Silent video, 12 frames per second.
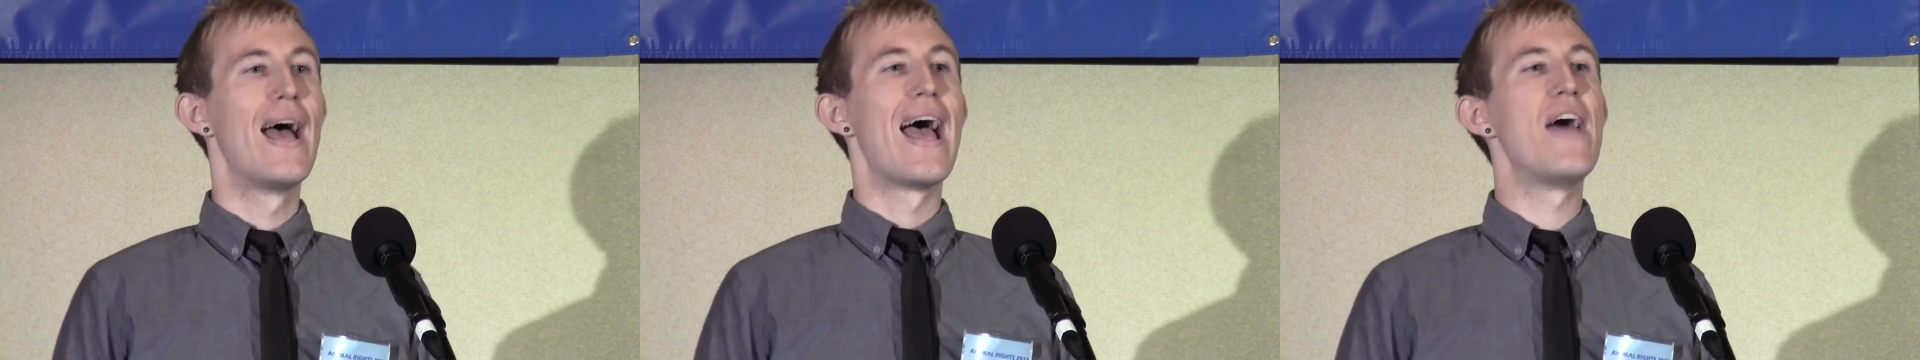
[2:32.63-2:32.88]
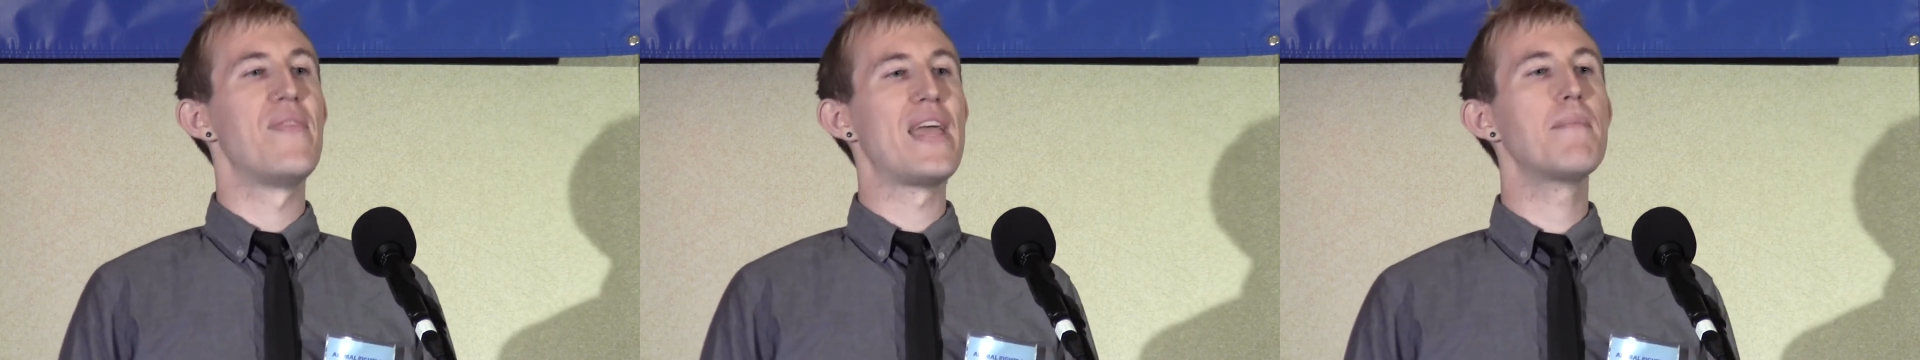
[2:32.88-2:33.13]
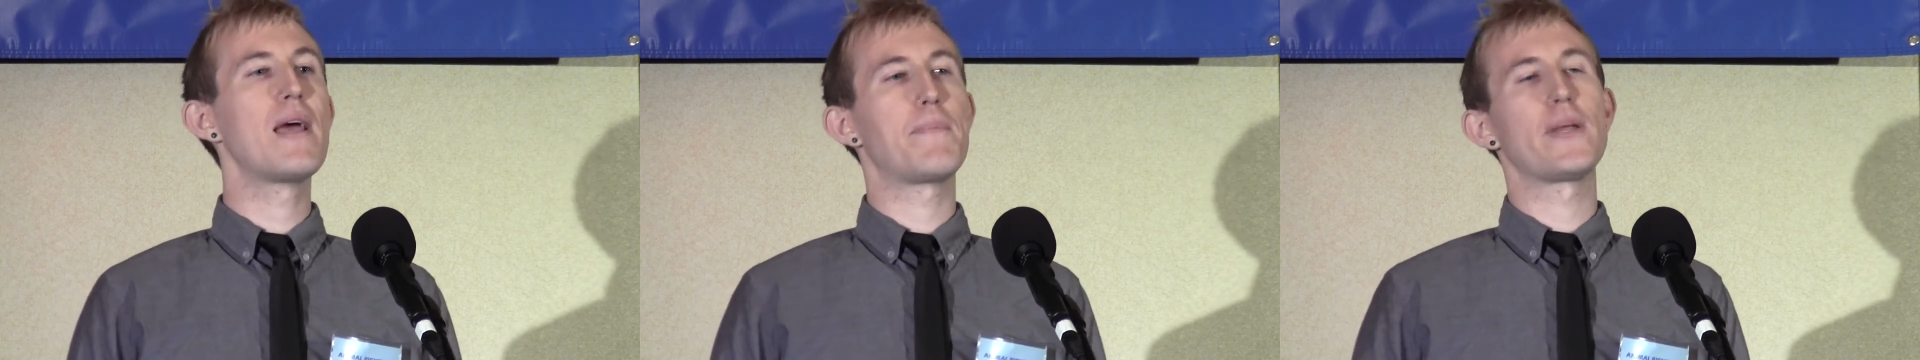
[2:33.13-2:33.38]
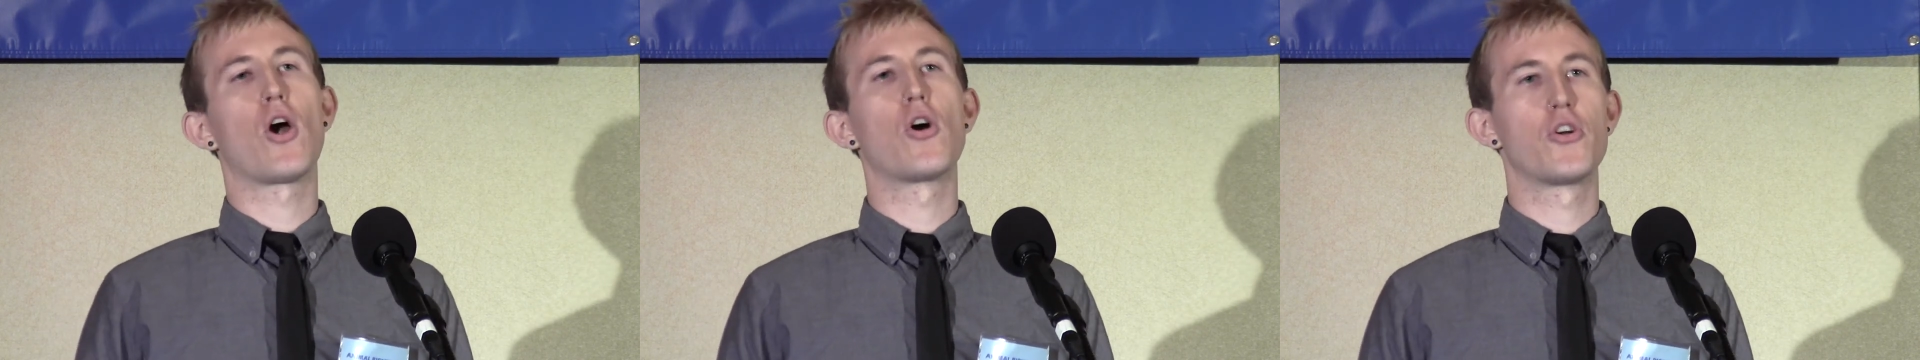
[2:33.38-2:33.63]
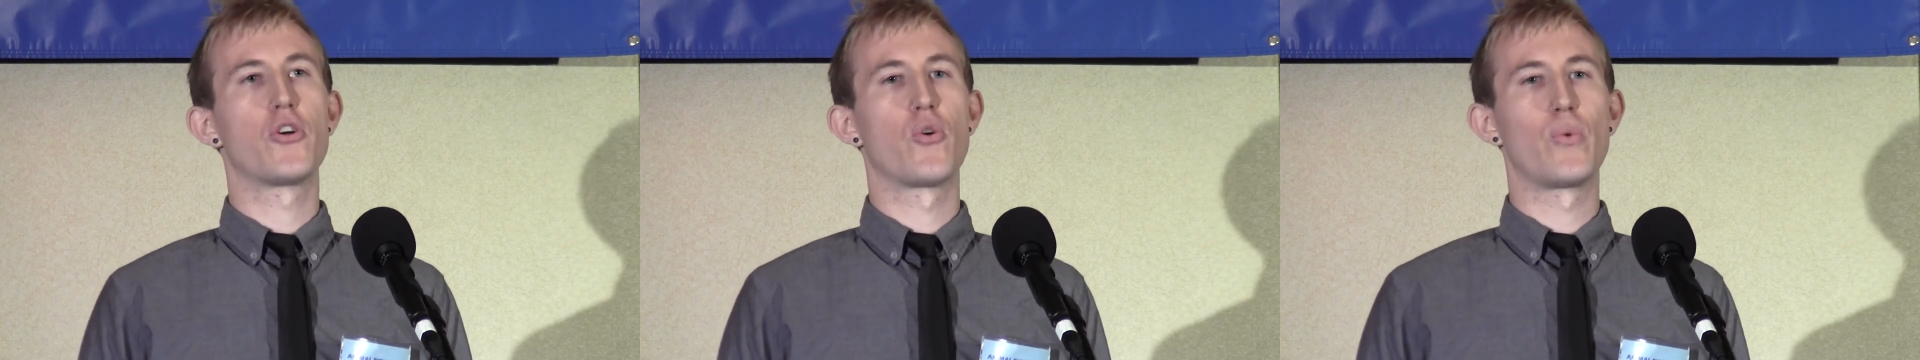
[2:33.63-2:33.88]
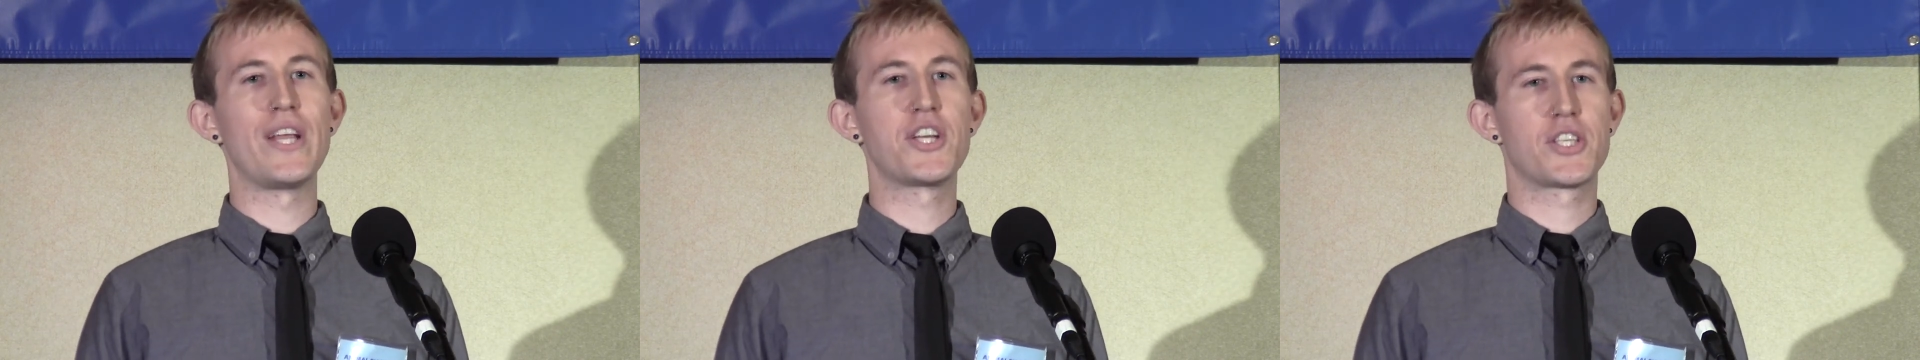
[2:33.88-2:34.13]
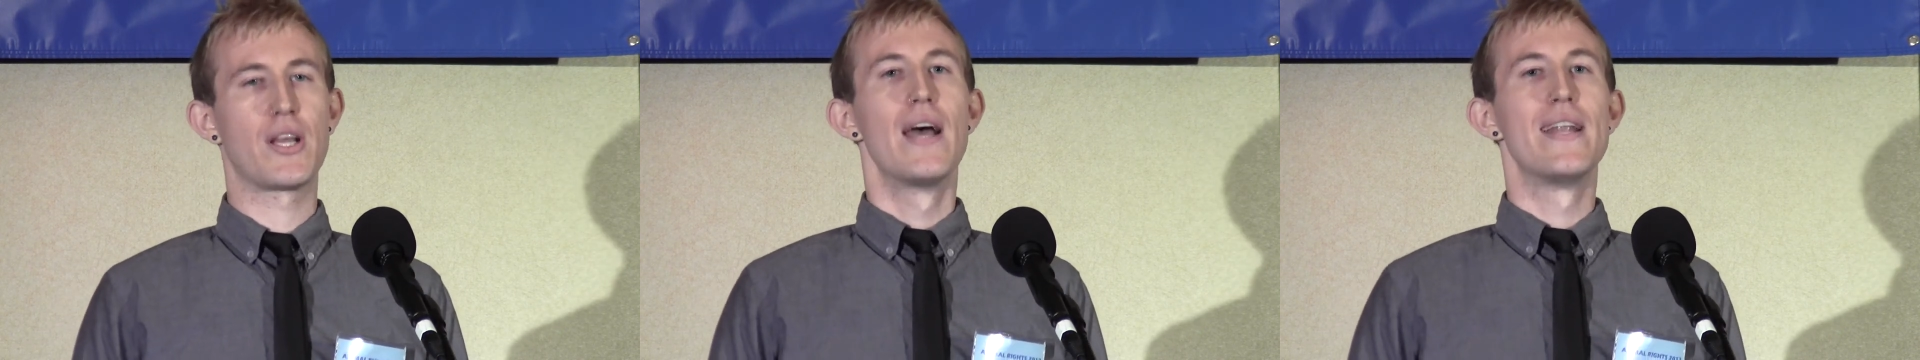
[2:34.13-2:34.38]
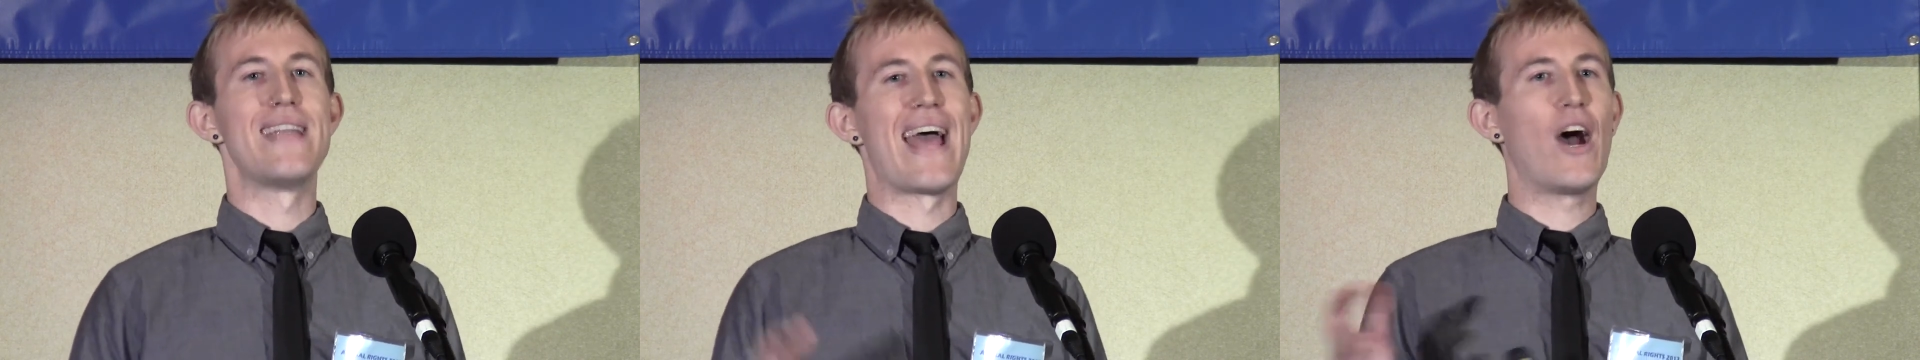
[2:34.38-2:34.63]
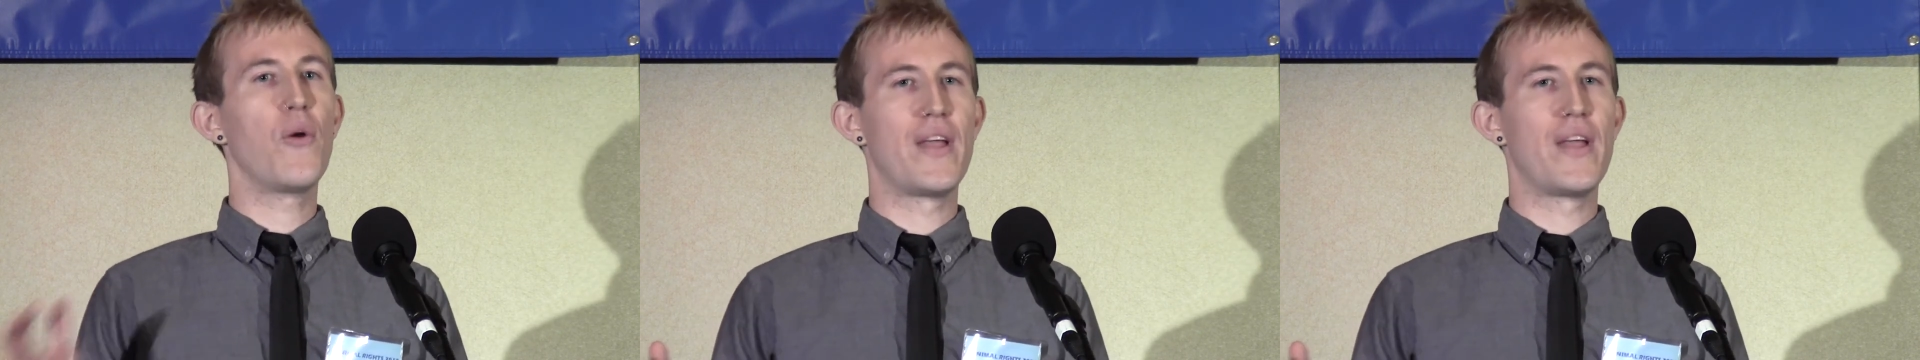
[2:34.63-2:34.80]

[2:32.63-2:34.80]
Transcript: and they might be harder to reach now